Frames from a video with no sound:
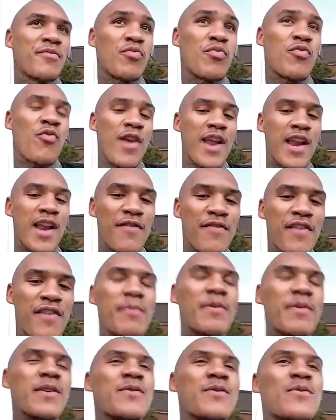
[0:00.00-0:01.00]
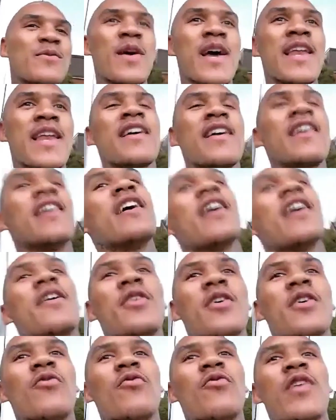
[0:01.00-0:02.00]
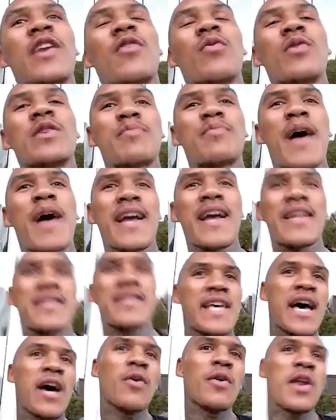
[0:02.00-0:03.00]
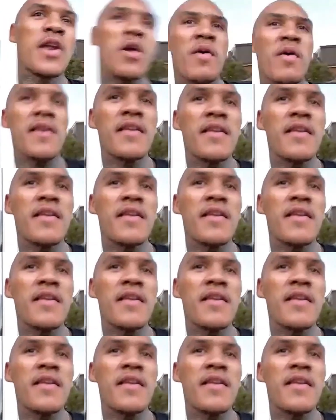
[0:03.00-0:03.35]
really famous, was when the arena was packed out and they went.